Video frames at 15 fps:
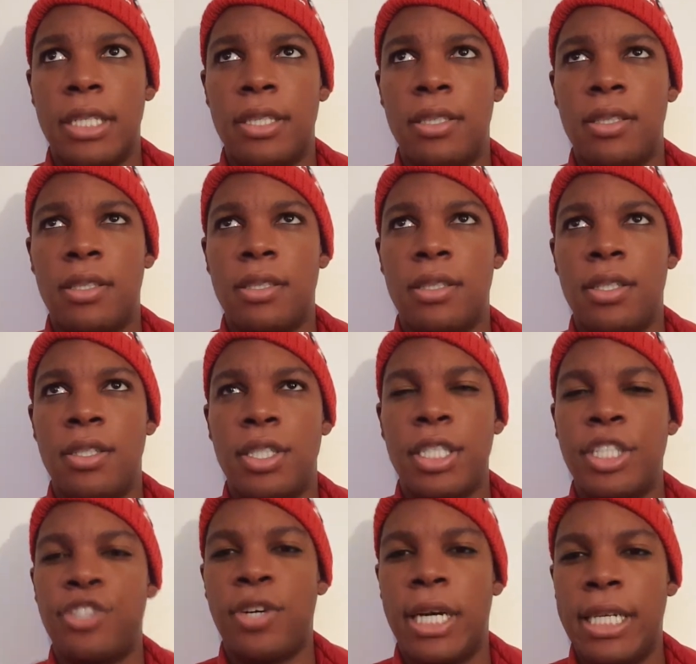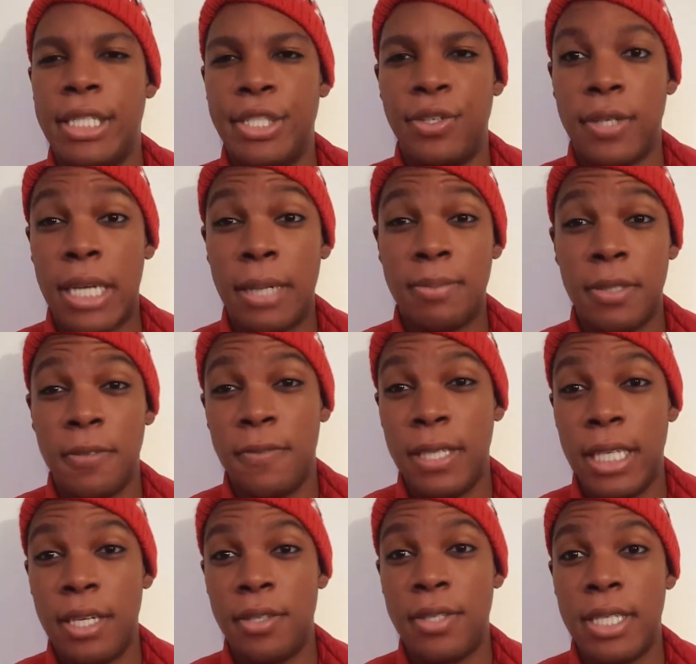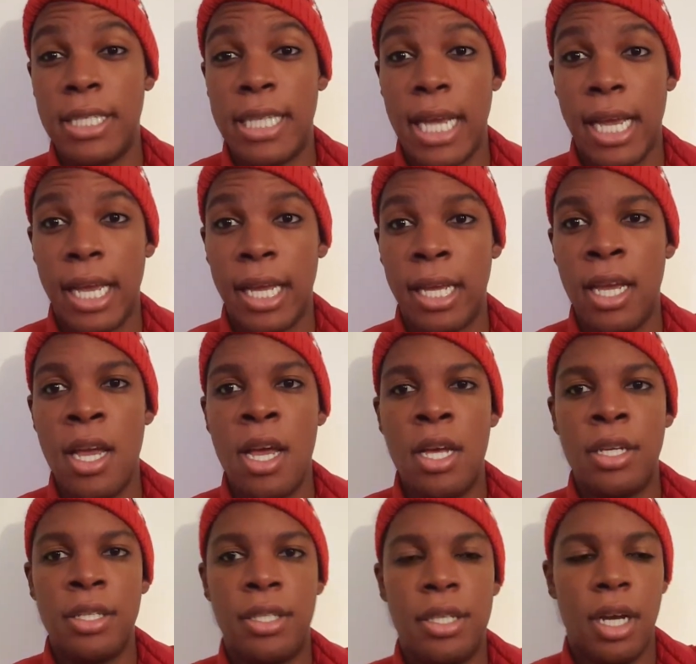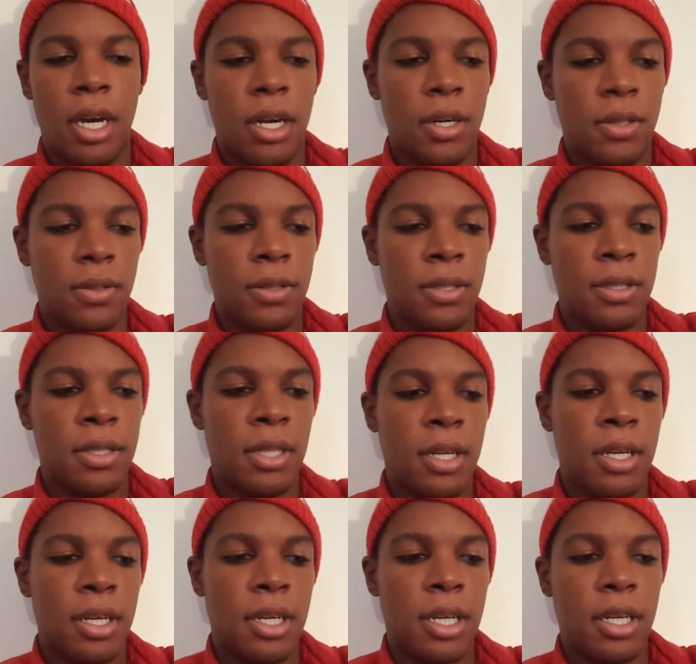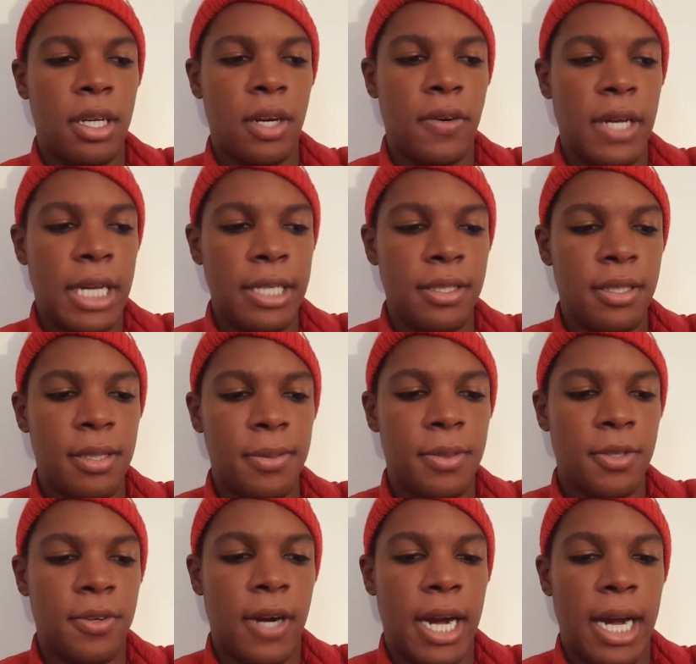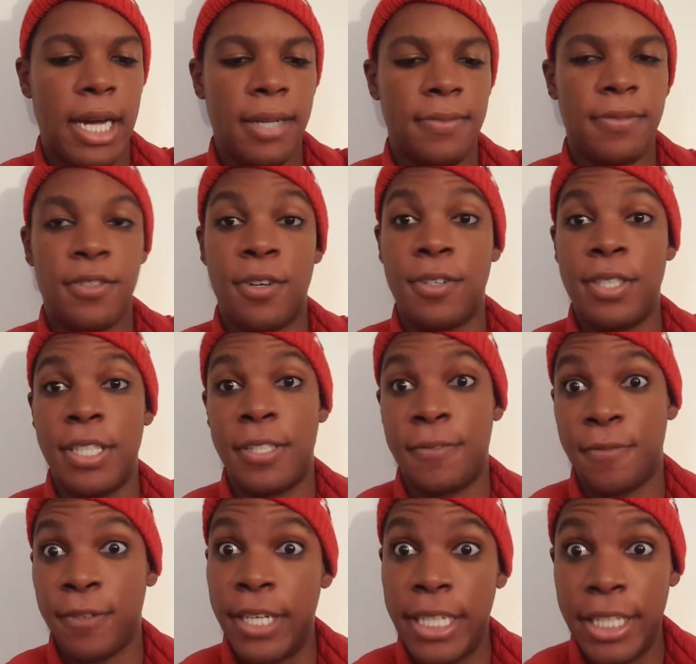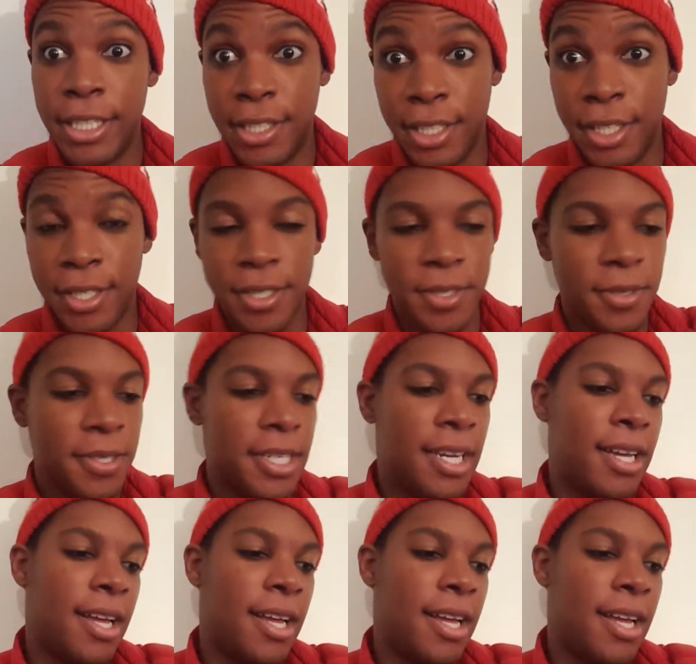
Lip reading: I usually try to do a couple of videos a day. So go ahead and subscribe. Of course, it's free to do.